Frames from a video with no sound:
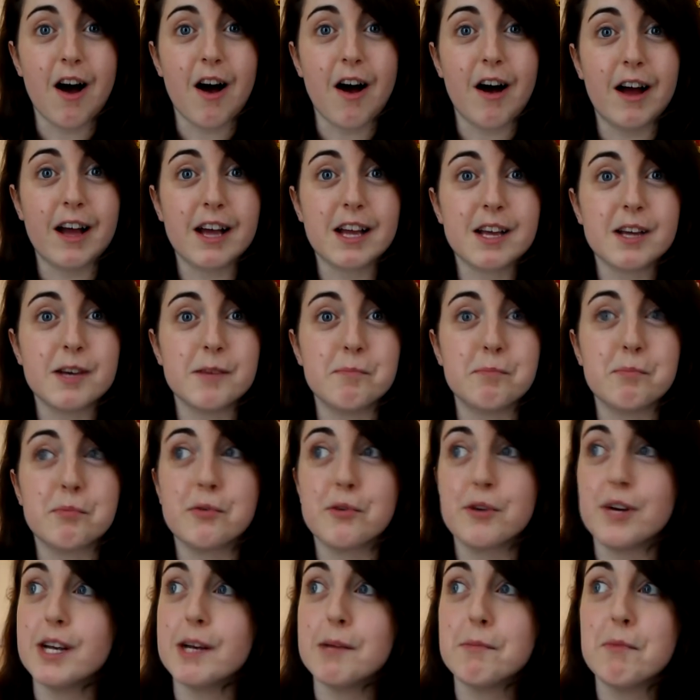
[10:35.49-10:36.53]
I can
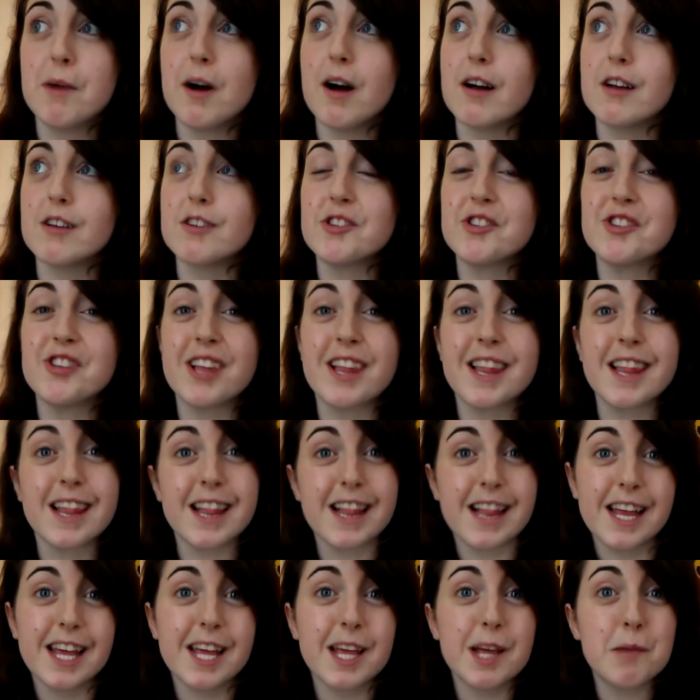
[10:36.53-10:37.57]
pretty much
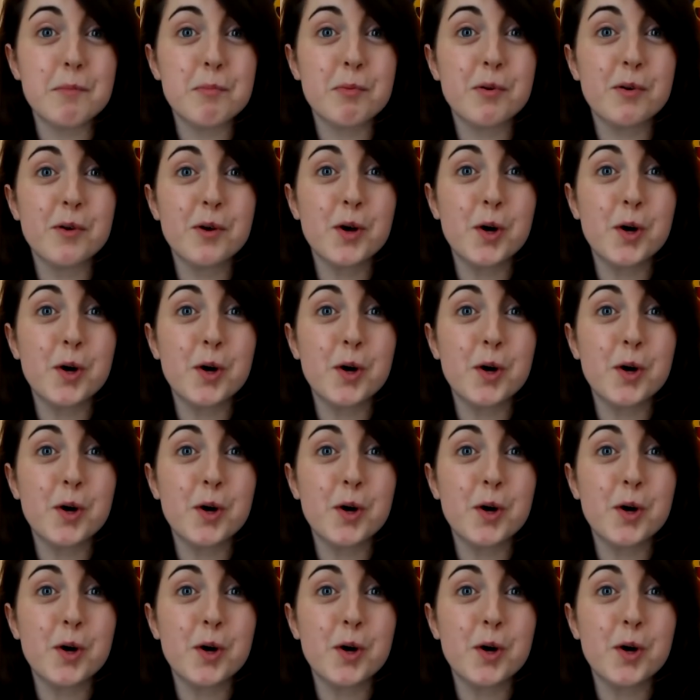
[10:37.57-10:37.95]
sleep